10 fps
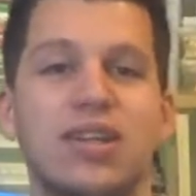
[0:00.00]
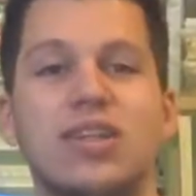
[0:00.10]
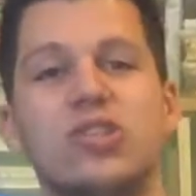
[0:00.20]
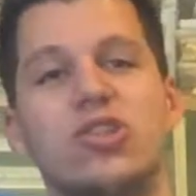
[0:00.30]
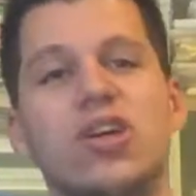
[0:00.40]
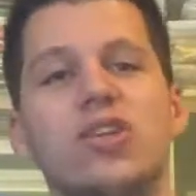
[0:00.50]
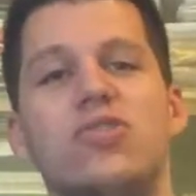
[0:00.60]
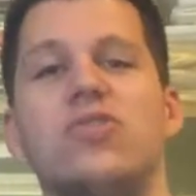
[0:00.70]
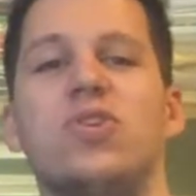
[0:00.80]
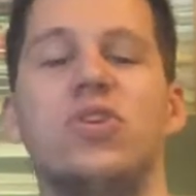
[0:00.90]
Like, try to
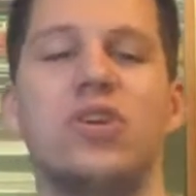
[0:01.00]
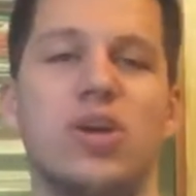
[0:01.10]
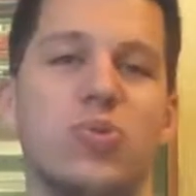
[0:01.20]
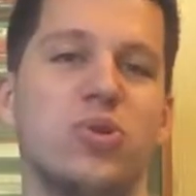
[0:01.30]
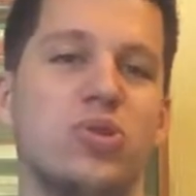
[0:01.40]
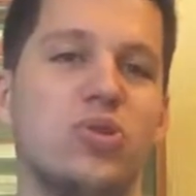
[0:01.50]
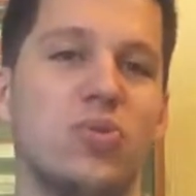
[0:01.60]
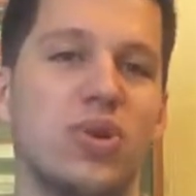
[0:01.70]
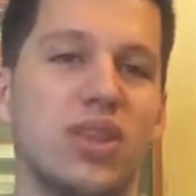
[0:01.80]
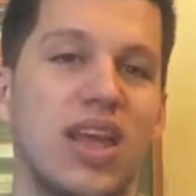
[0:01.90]
figure out what you
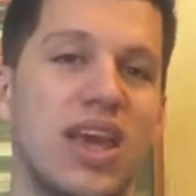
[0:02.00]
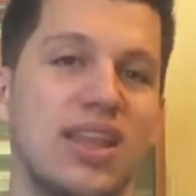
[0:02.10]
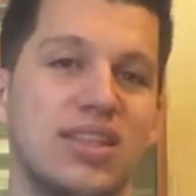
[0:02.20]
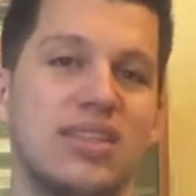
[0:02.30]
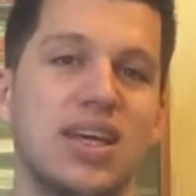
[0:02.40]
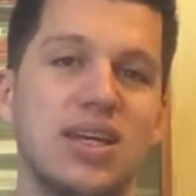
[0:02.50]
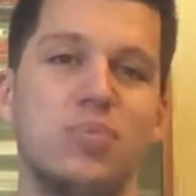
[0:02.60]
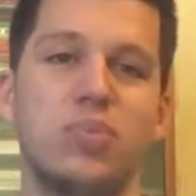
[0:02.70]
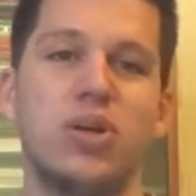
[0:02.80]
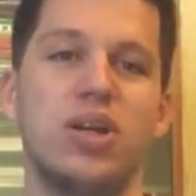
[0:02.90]
want. And the
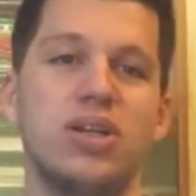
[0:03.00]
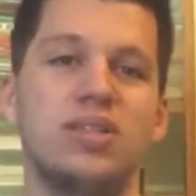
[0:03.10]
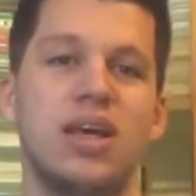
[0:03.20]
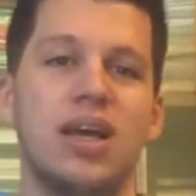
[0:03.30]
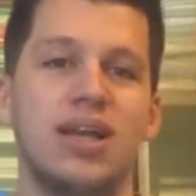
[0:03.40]
second part is